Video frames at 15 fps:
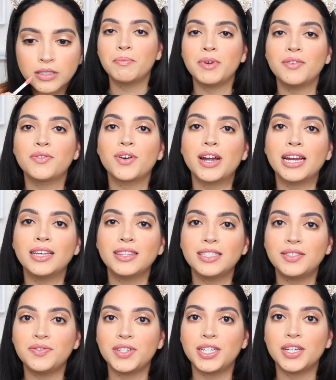Before I end
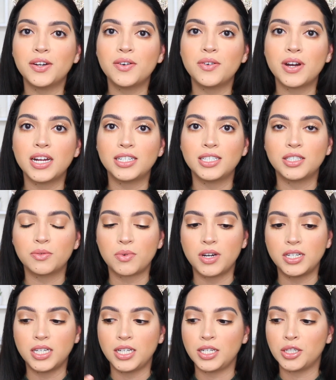this video, I just
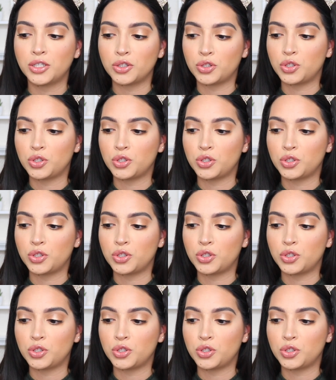wanted